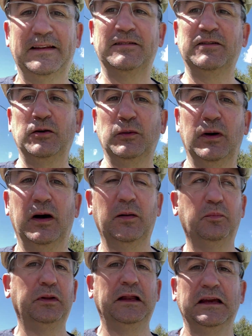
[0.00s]
So
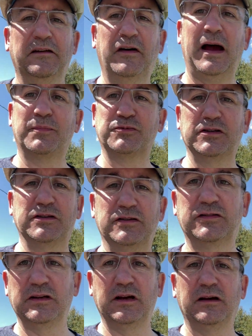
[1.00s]
plenty of
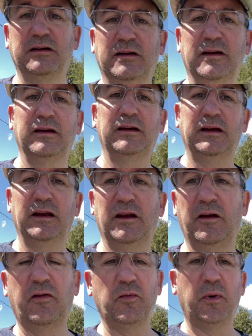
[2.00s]
options in
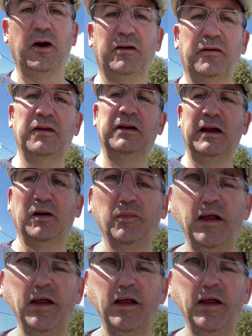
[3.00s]
another park in the town of